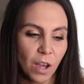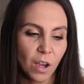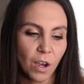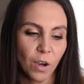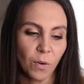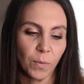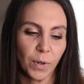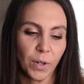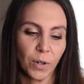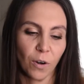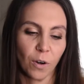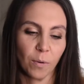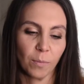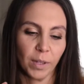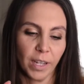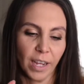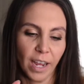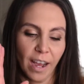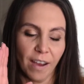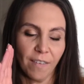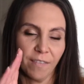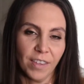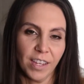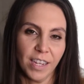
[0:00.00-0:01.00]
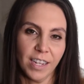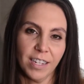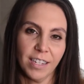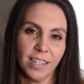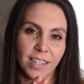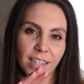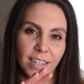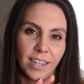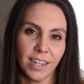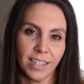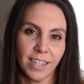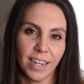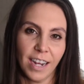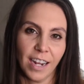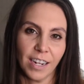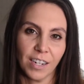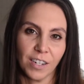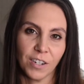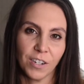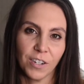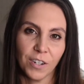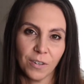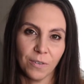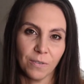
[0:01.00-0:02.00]
We normally have these
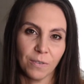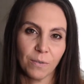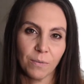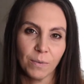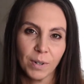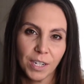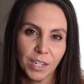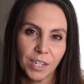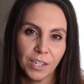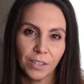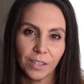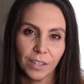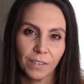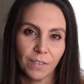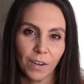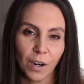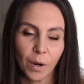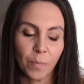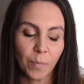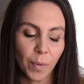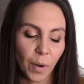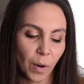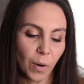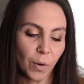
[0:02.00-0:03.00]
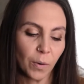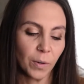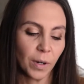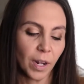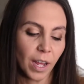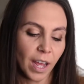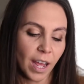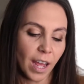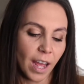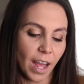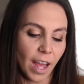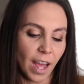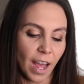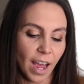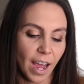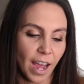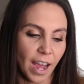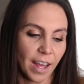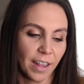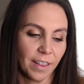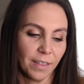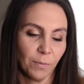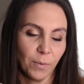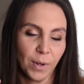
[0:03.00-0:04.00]
attached to the windshield of our boat
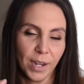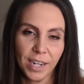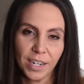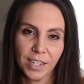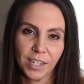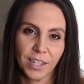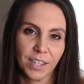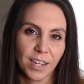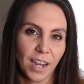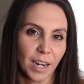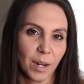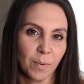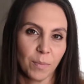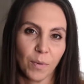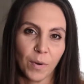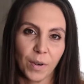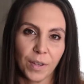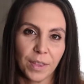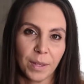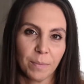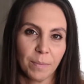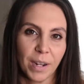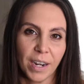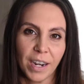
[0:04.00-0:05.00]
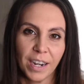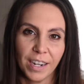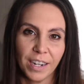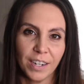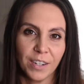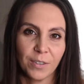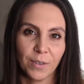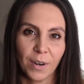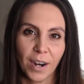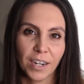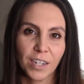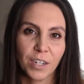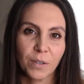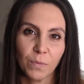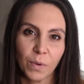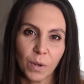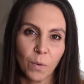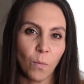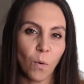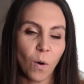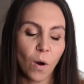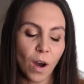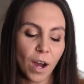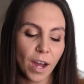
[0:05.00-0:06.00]
and we can just kind of point them in any direction we
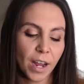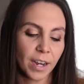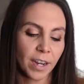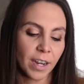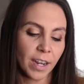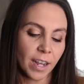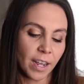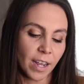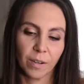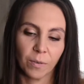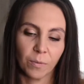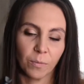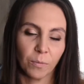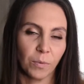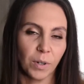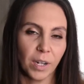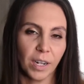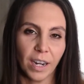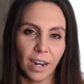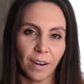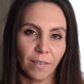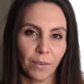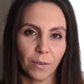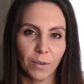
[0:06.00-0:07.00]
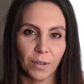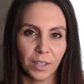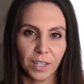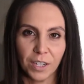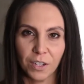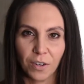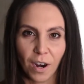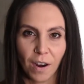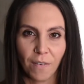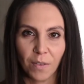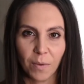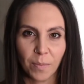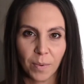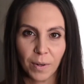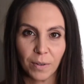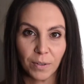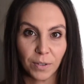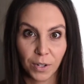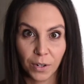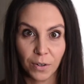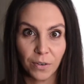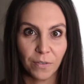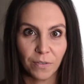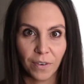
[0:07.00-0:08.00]
want. We never really drive the boat
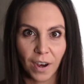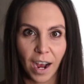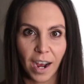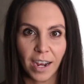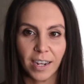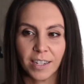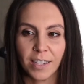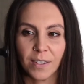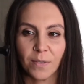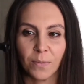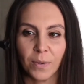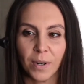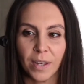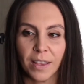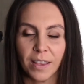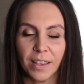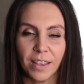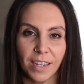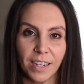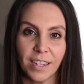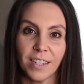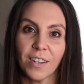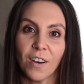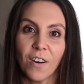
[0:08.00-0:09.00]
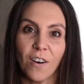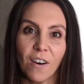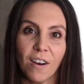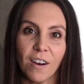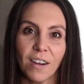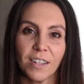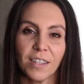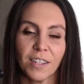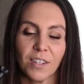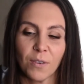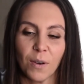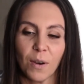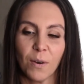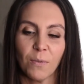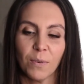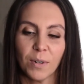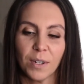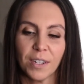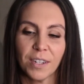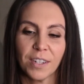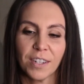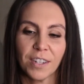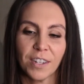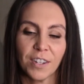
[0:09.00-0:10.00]
too fast with these on, so I
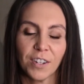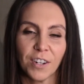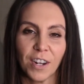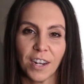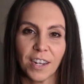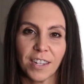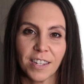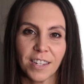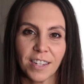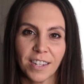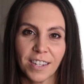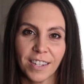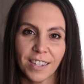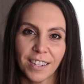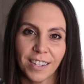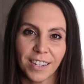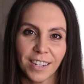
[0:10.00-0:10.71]
wouldn't suggest,